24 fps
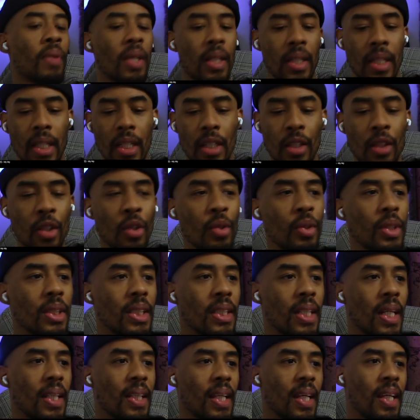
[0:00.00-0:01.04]
The
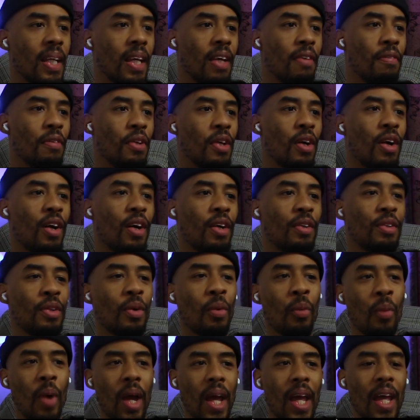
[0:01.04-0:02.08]
illusion that they're giving y'all,
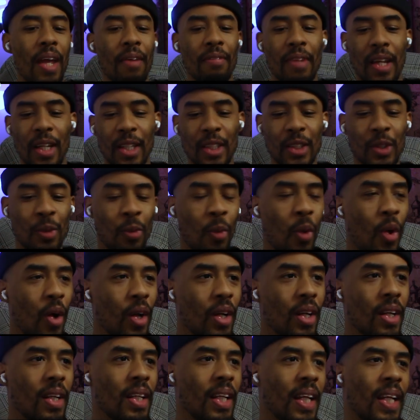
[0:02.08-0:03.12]
the wave like it's
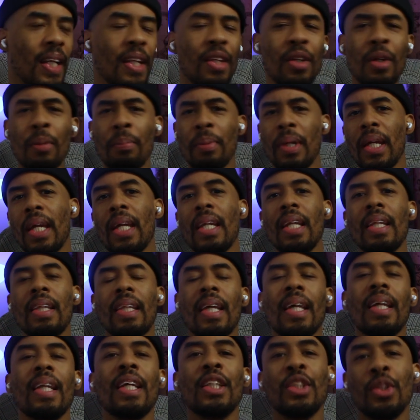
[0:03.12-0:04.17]
water, and it could be
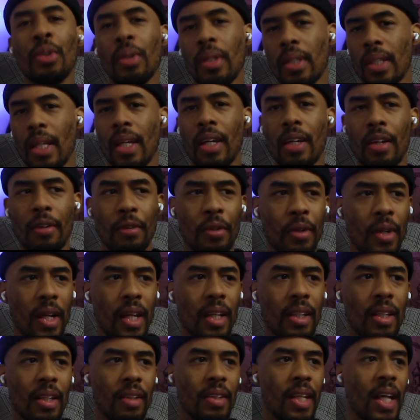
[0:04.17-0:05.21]
anything that you could think of
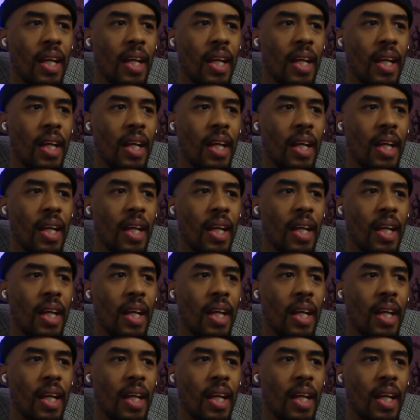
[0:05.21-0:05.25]
Crayley.